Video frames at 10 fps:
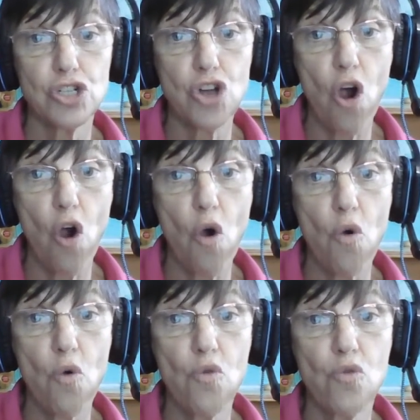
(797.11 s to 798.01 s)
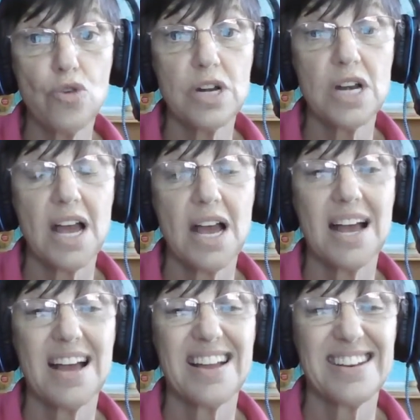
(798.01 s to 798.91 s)
Don't
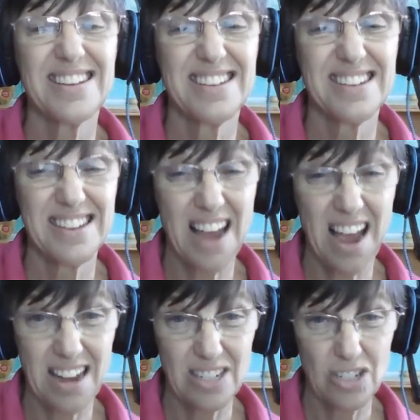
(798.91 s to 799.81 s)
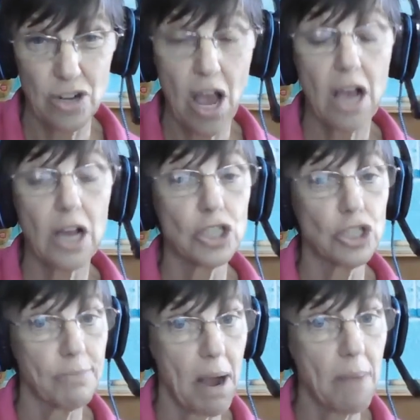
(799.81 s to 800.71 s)
touch.
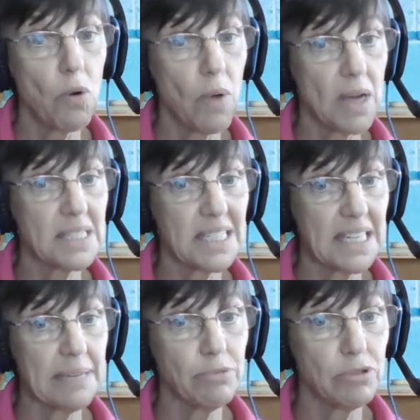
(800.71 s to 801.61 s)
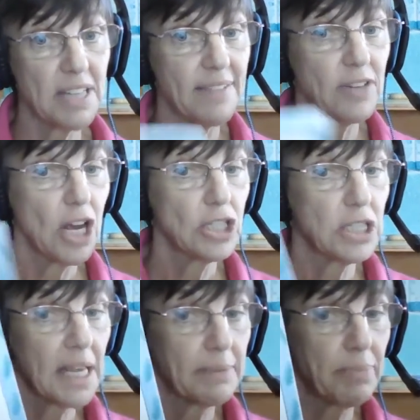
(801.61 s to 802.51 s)
Because your mama wants to keep you safe,
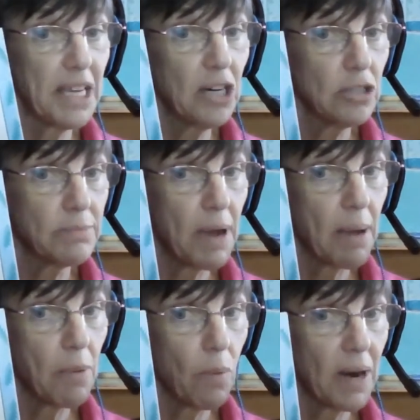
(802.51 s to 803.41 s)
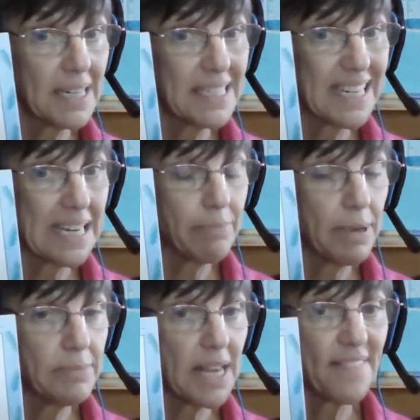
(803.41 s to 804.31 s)
just like Peter's mama wanted to keep
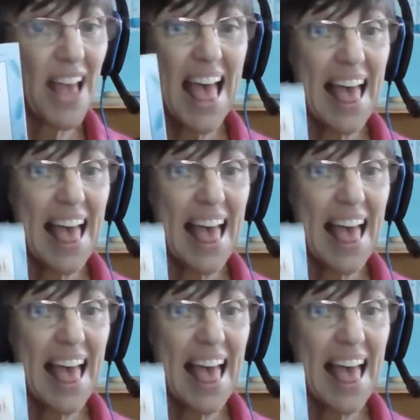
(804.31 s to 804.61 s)
him safe.